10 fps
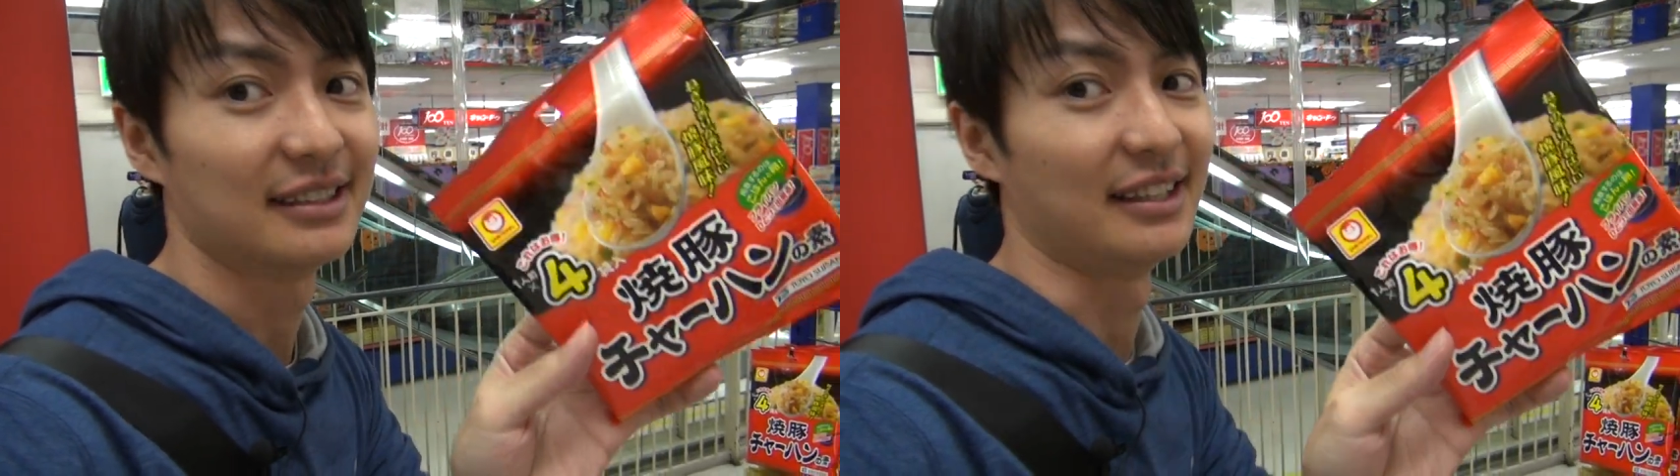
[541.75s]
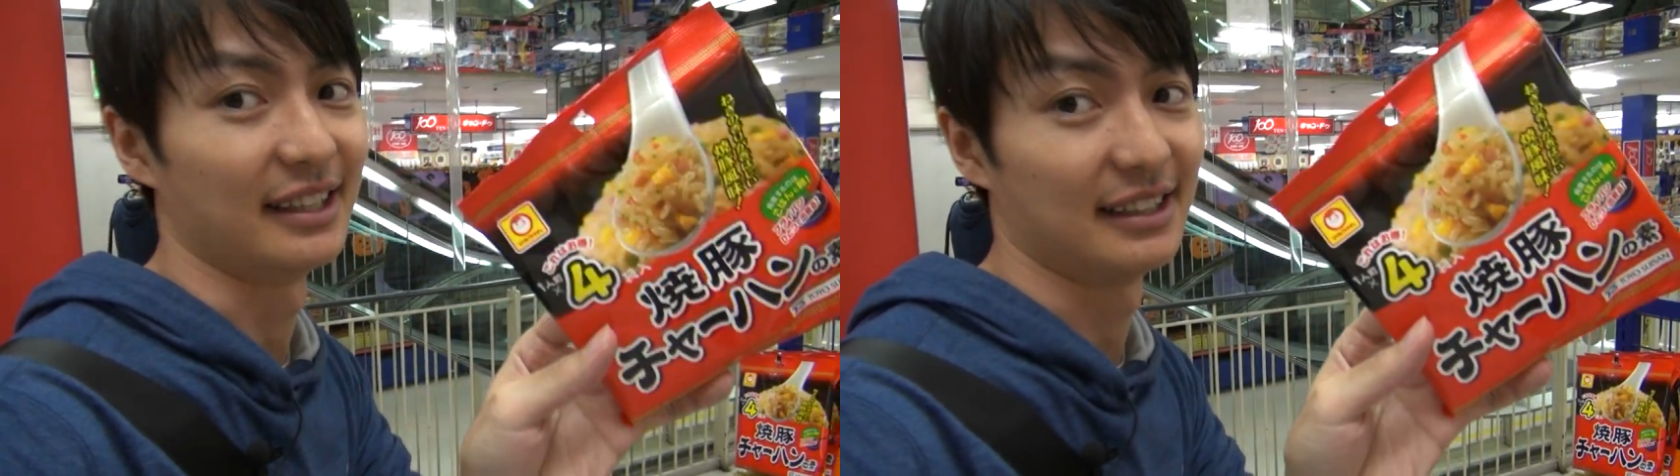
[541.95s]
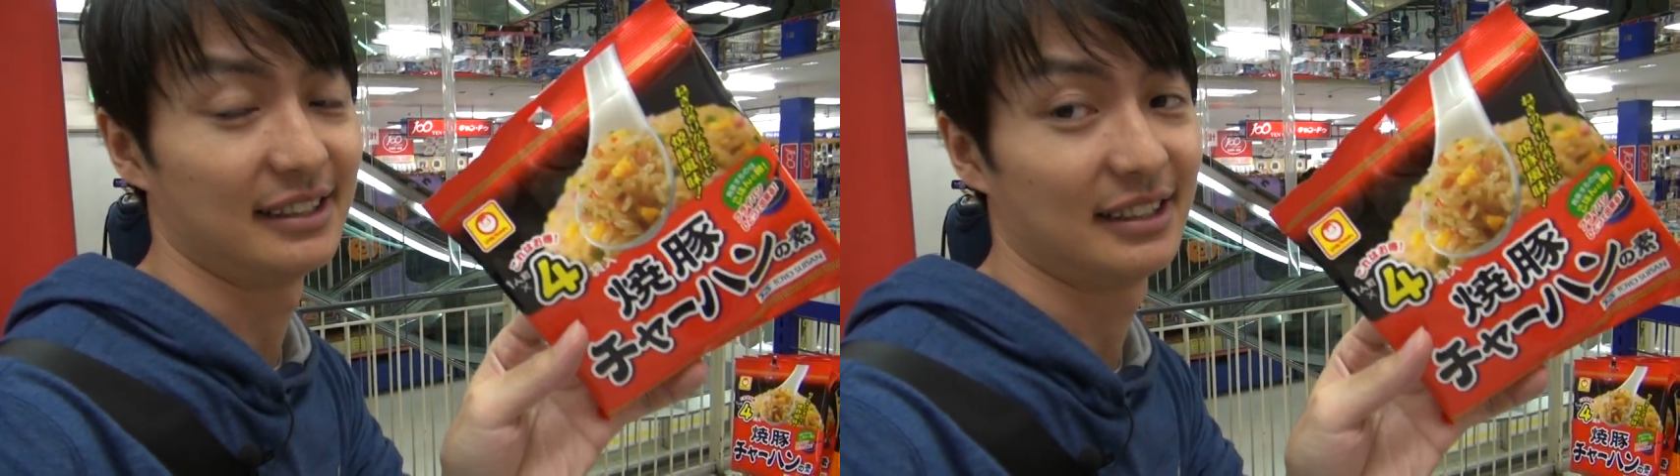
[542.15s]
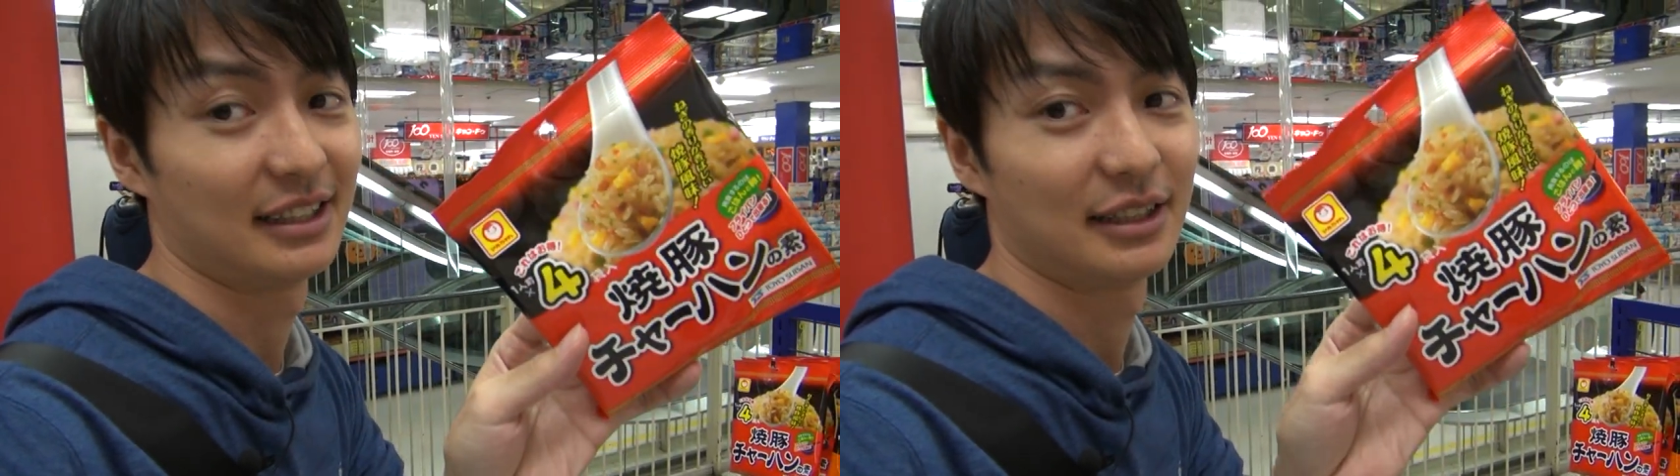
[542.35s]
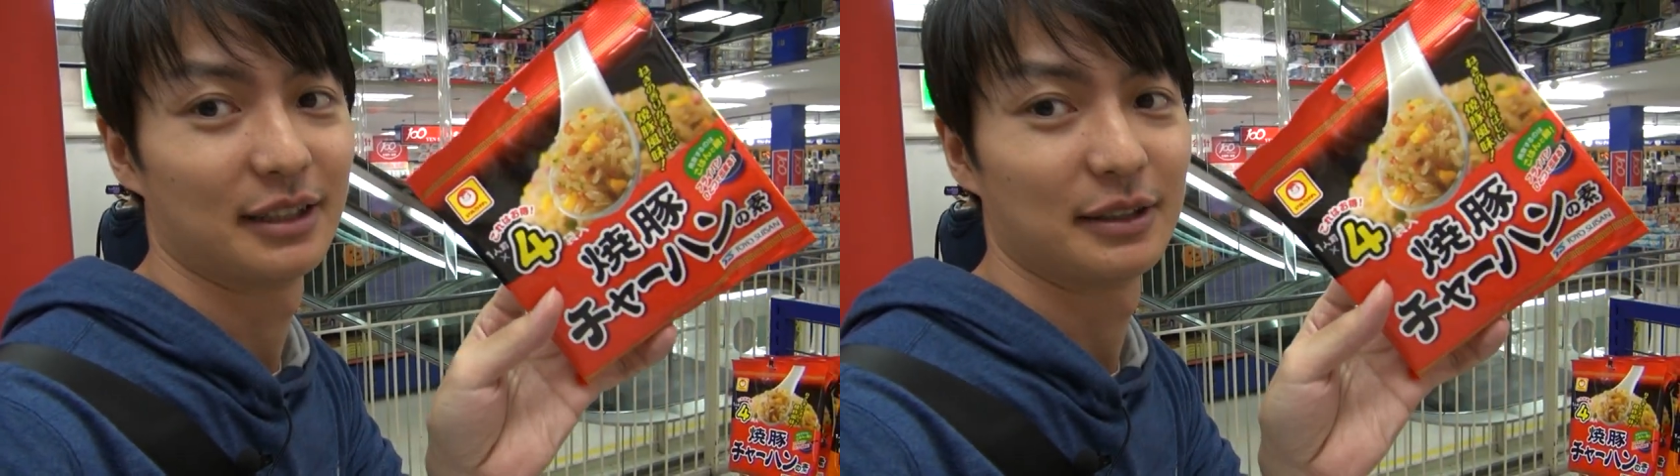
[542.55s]
Then
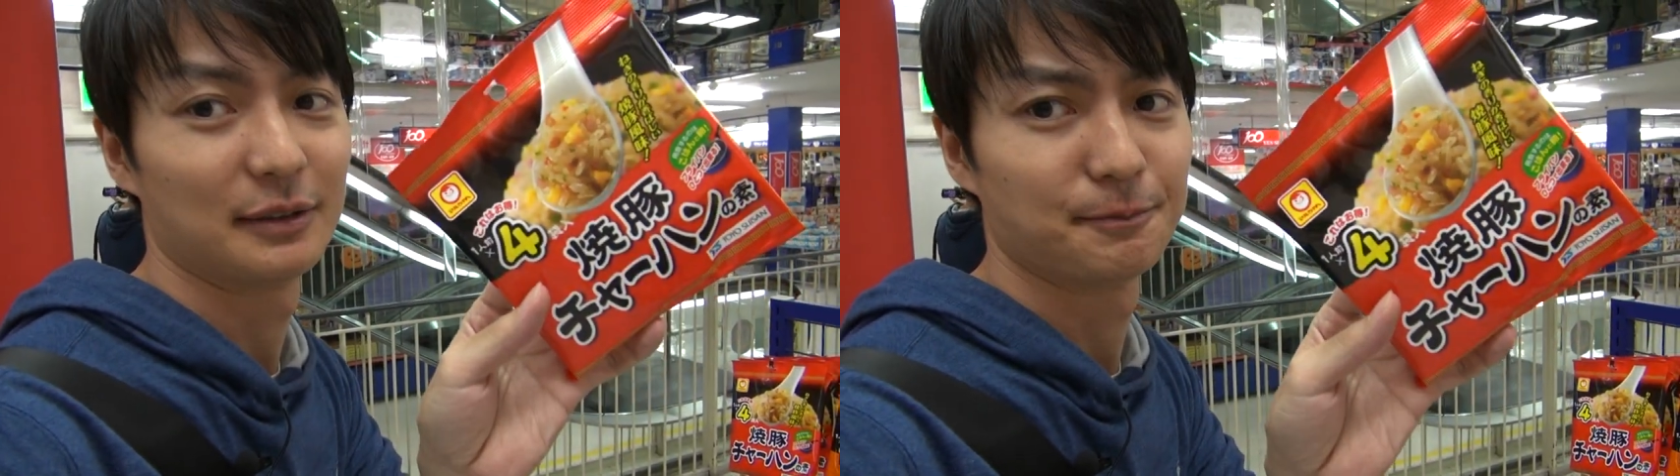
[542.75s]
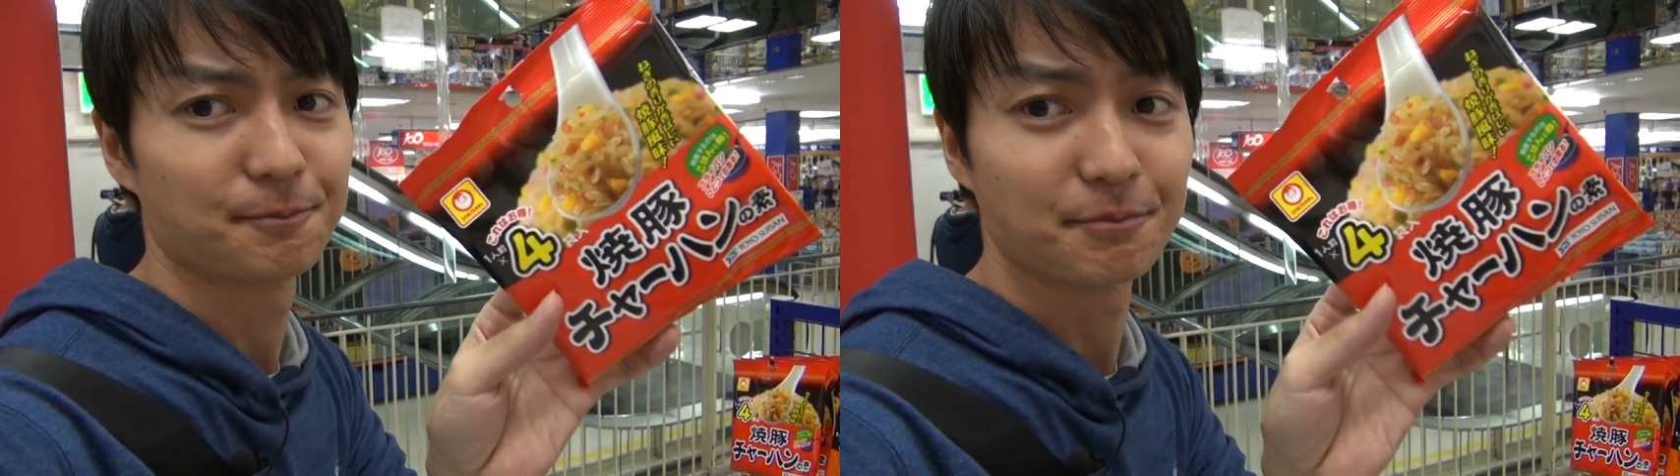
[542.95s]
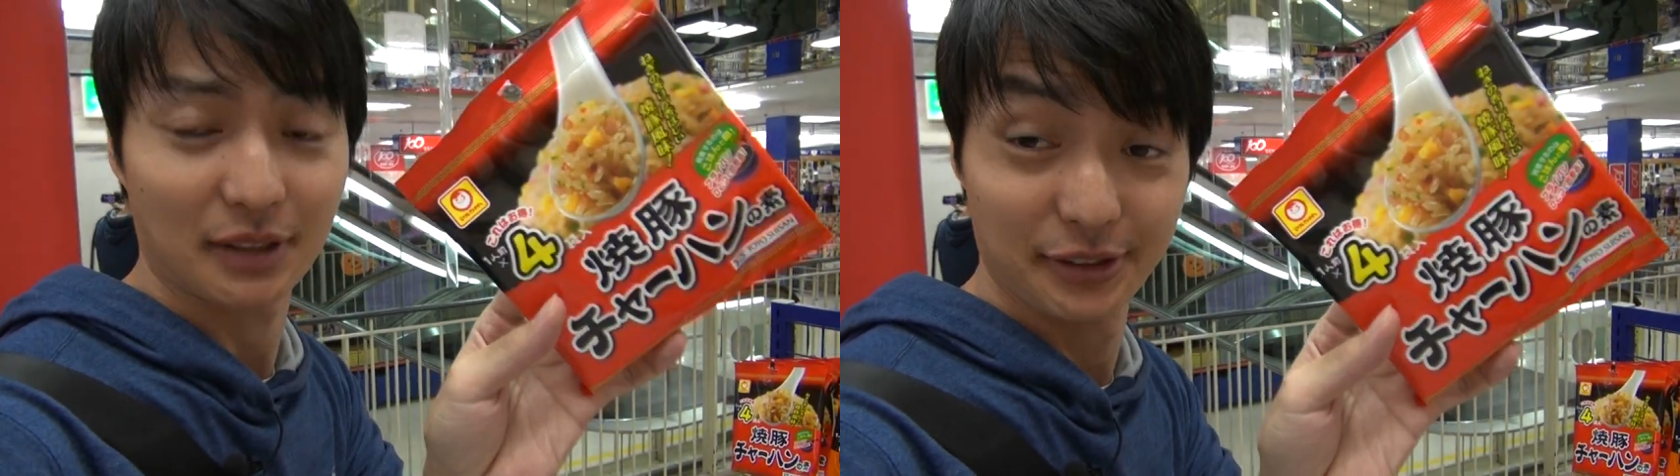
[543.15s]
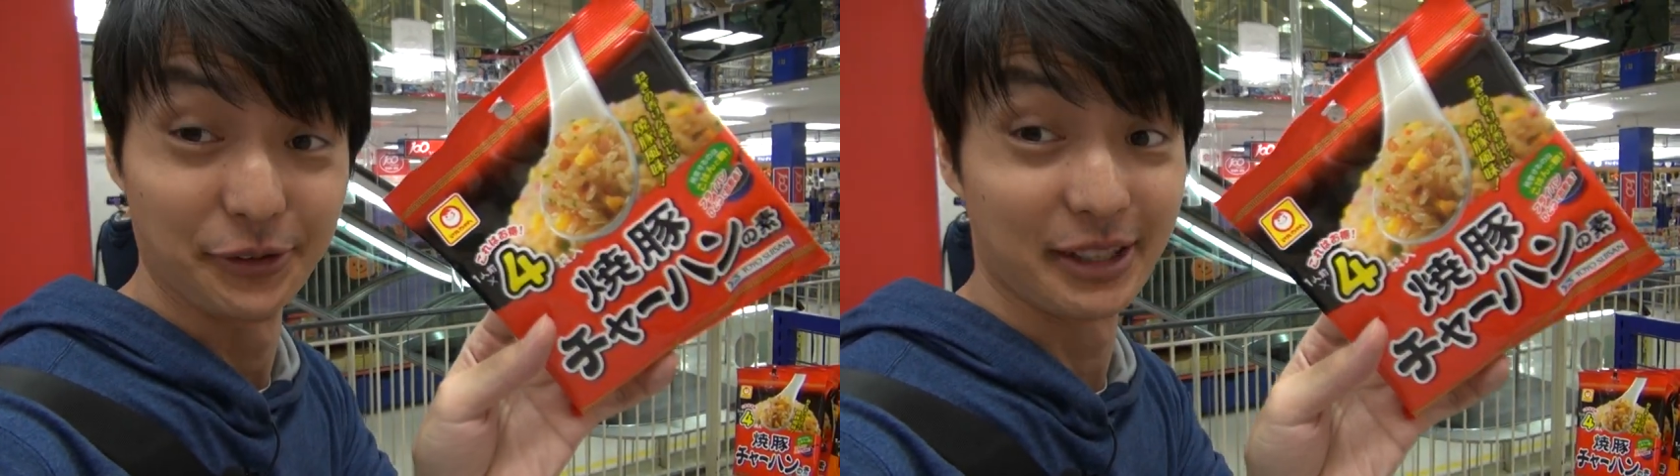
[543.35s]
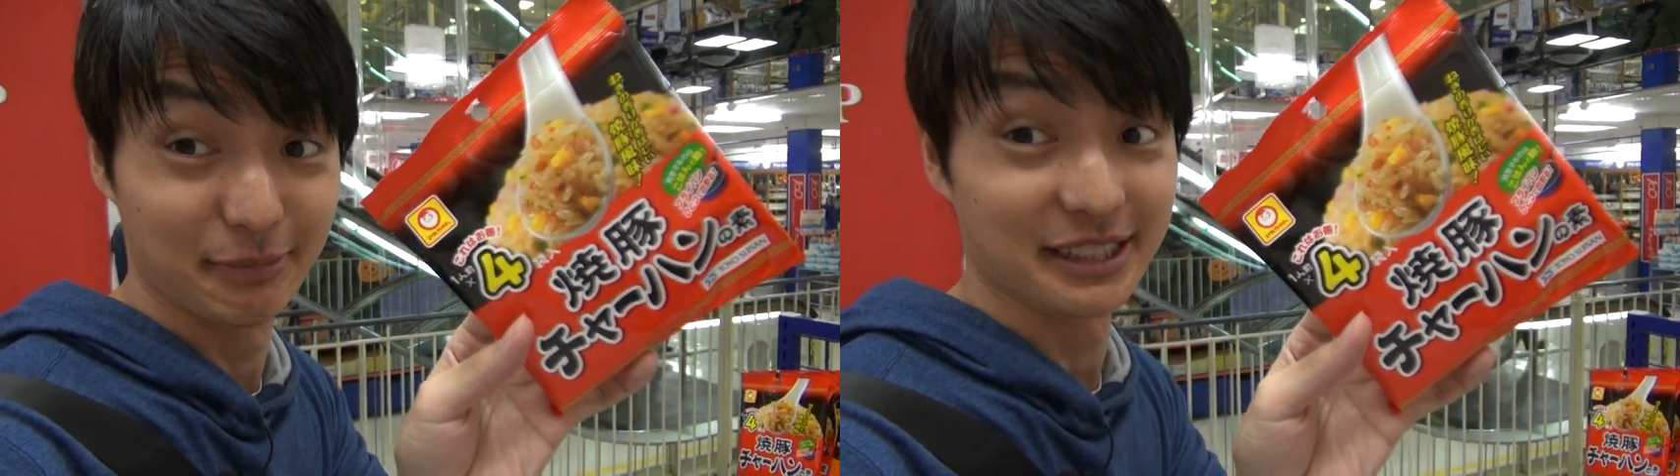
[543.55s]

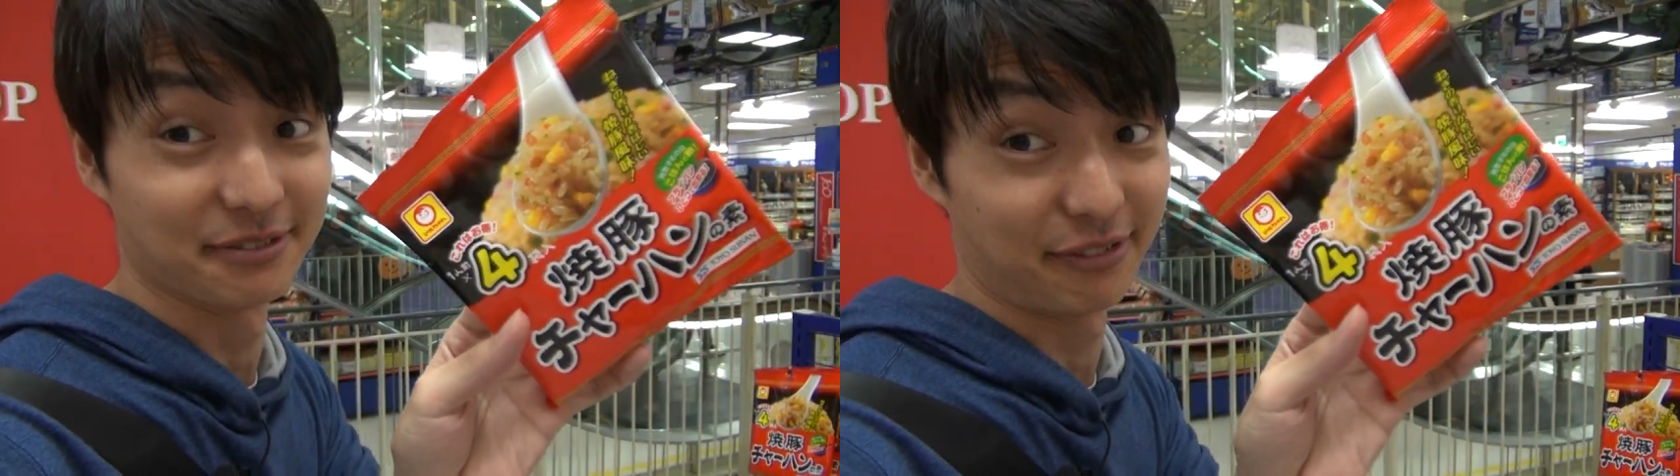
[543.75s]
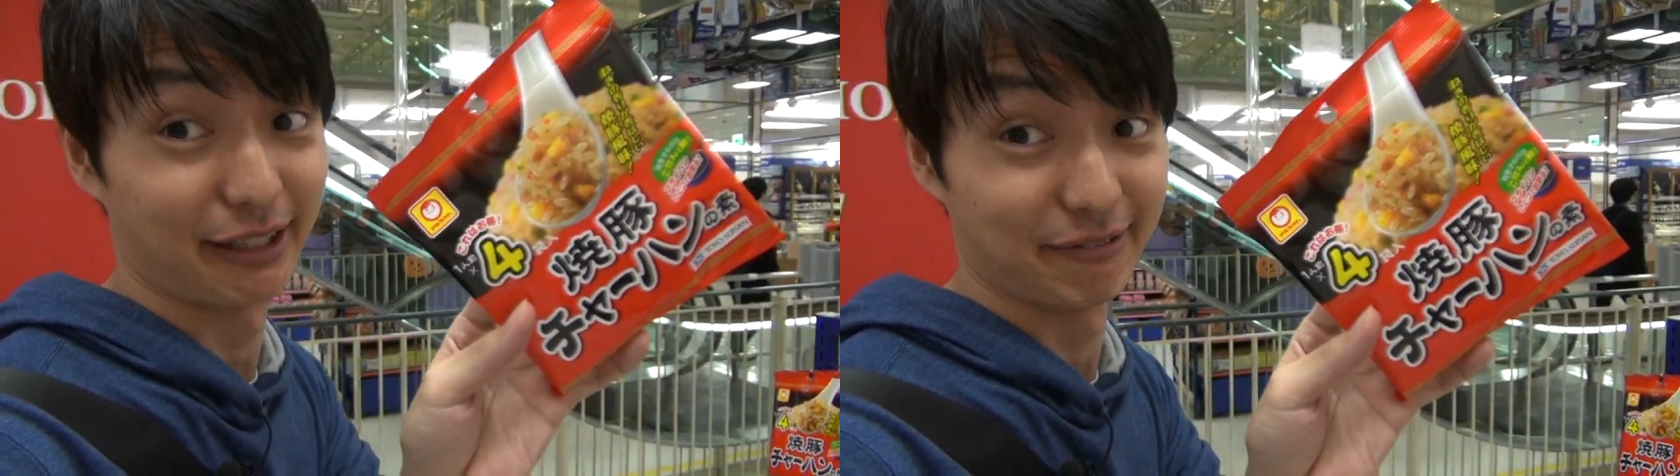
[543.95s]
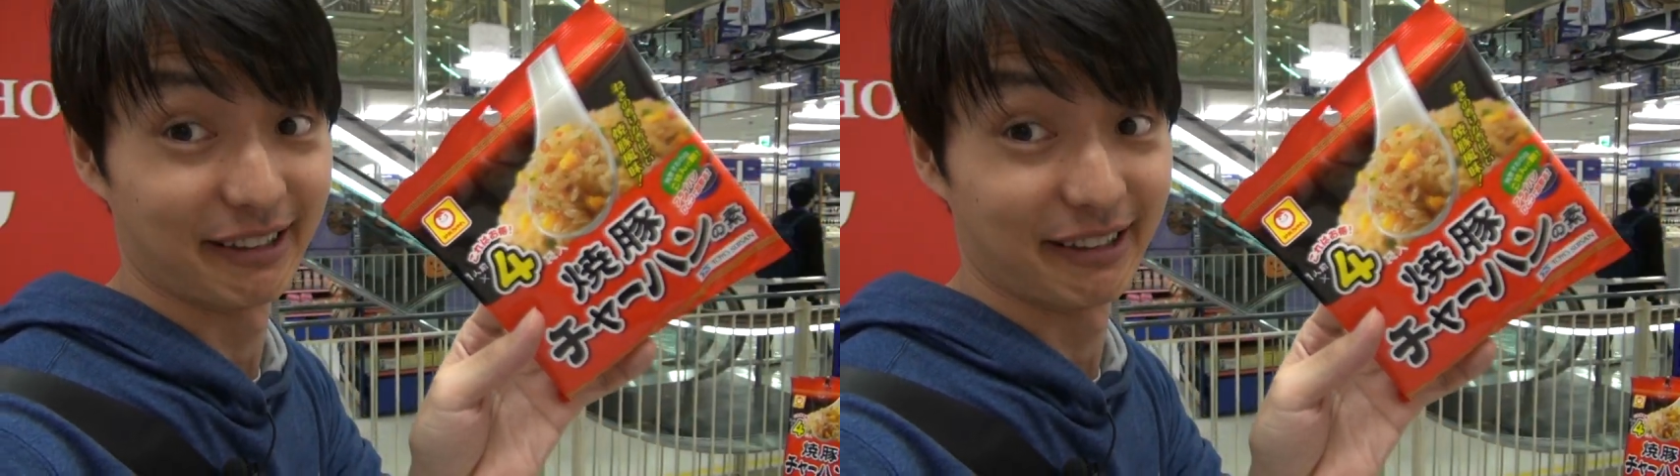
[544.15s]
you can make a fried